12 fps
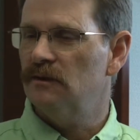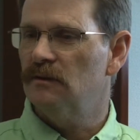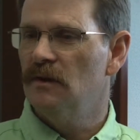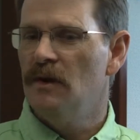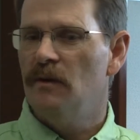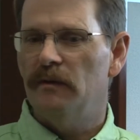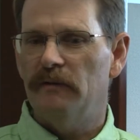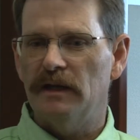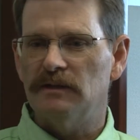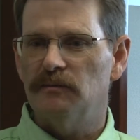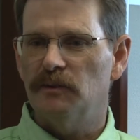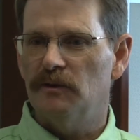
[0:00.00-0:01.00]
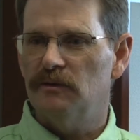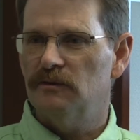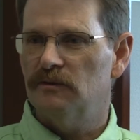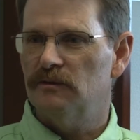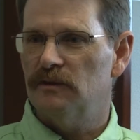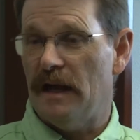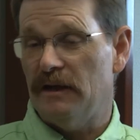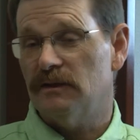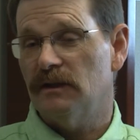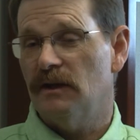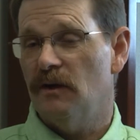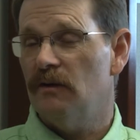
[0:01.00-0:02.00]
And we've got some producers
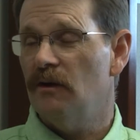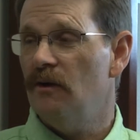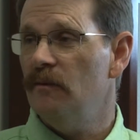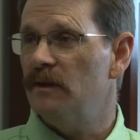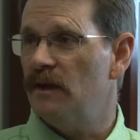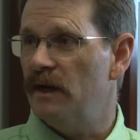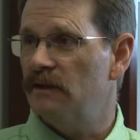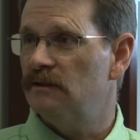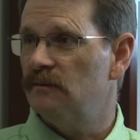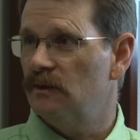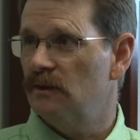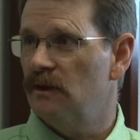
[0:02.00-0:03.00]
actually in Oklahoma that had some good